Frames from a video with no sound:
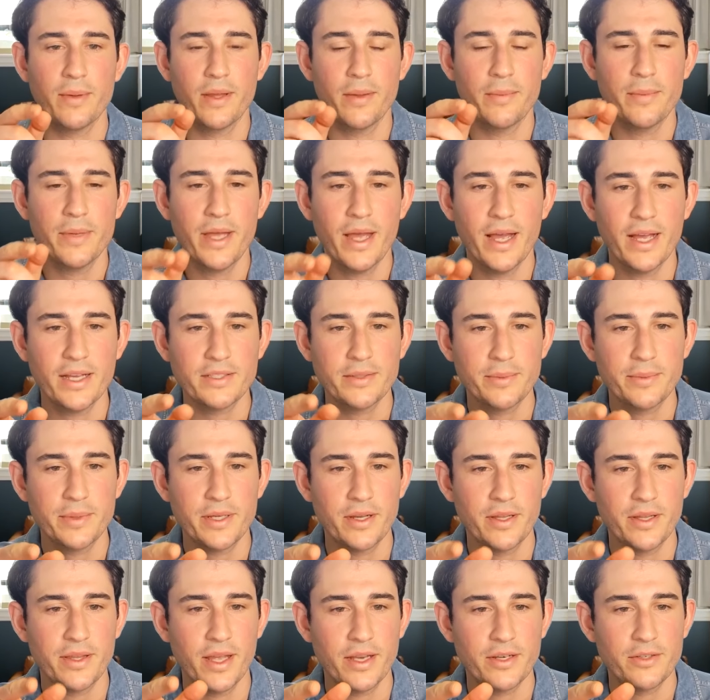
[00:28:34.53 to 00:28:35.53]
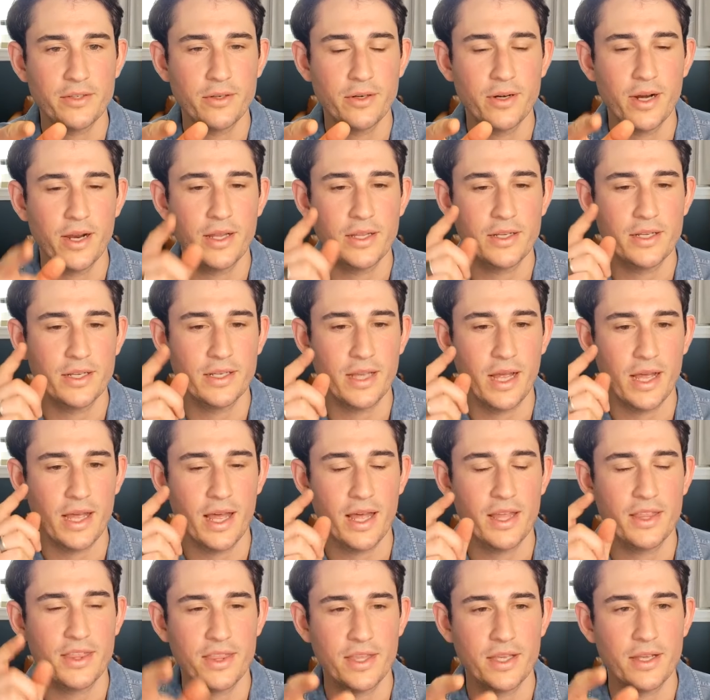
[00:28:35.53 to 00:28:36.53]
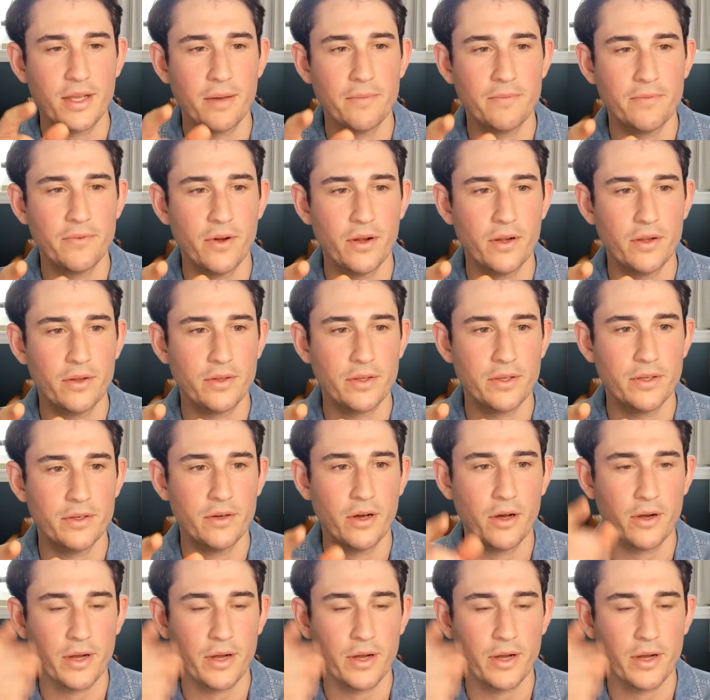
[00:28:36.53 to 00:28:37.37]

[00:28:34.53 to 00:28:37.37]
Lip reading: Yeah, let me ask something on that, Tarun, because I think I'm following you.